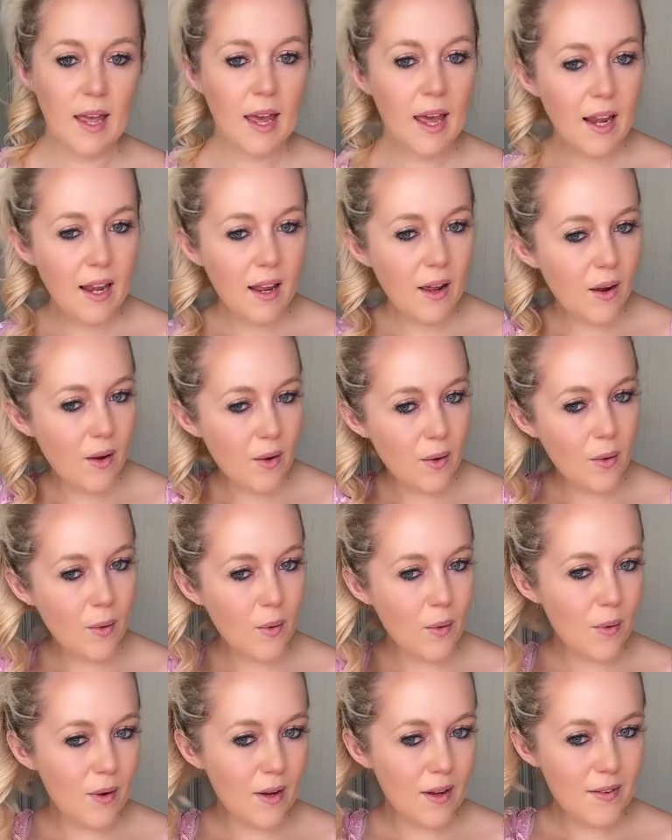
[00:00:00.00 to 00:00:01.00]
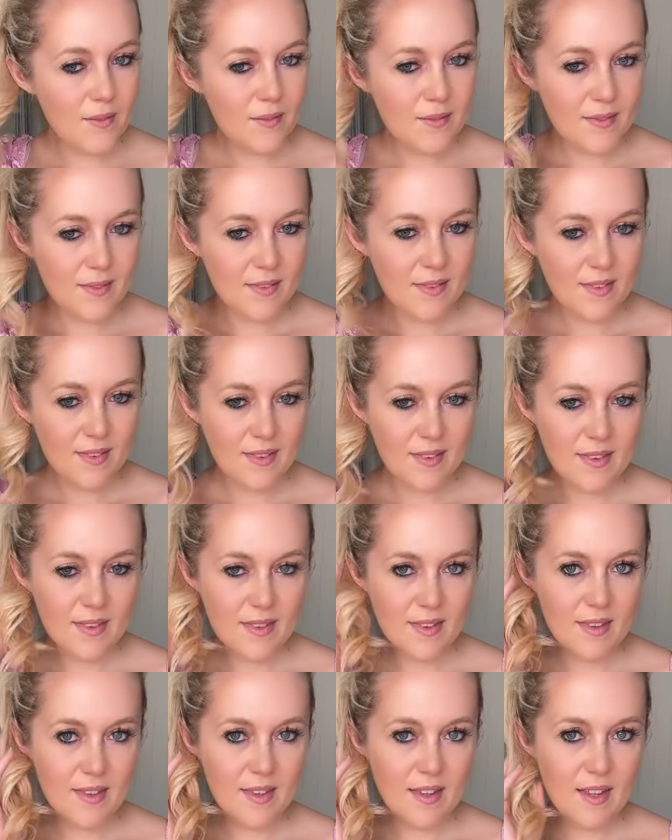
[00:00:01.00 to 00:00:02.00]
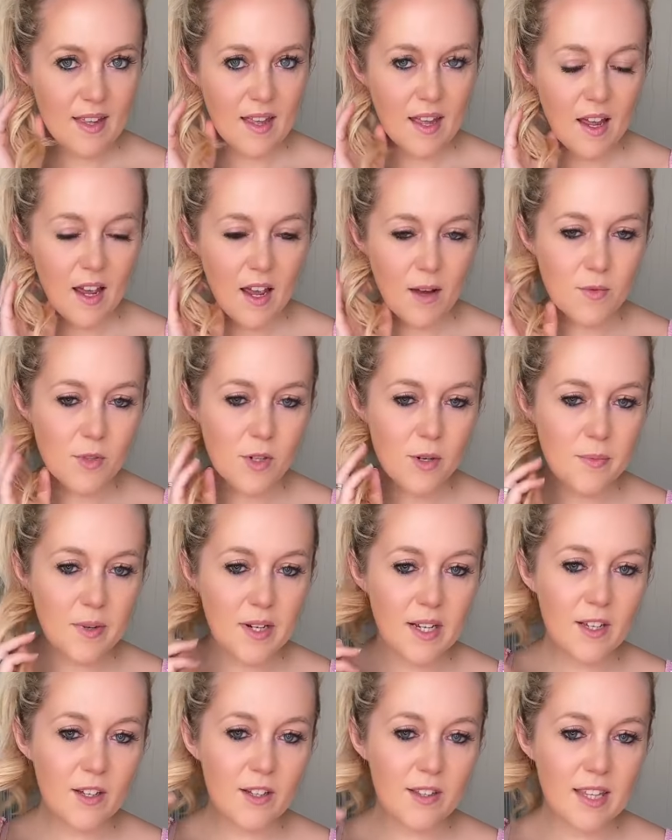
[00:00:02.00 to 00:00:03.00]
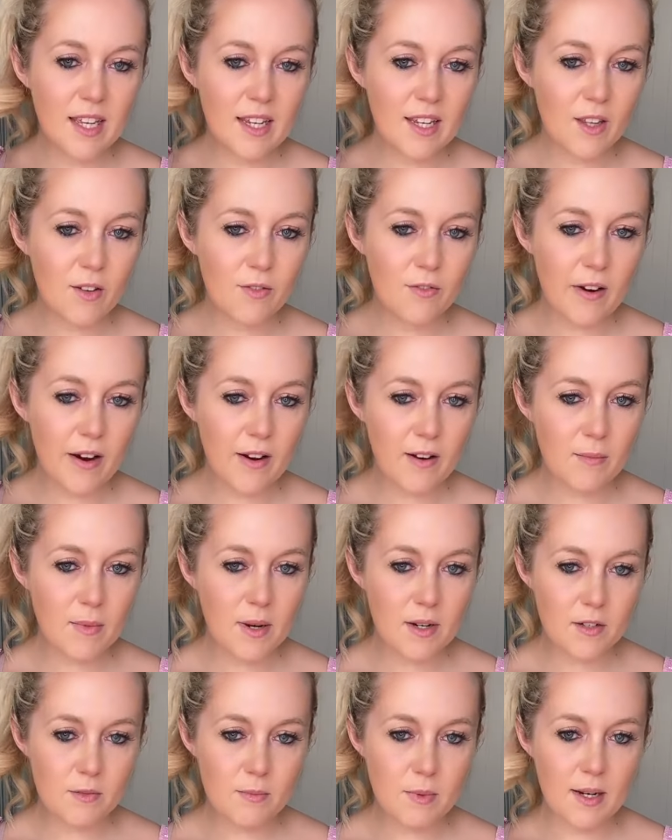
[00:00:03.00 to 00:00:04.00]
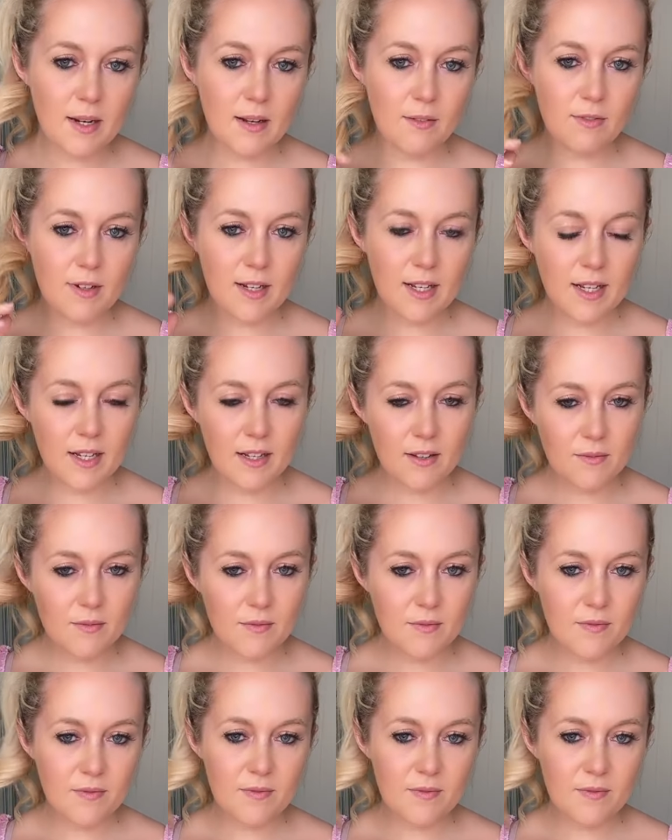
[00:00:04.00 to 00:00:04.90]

Hello. I'm doing really good. Thank you very much, my lovely.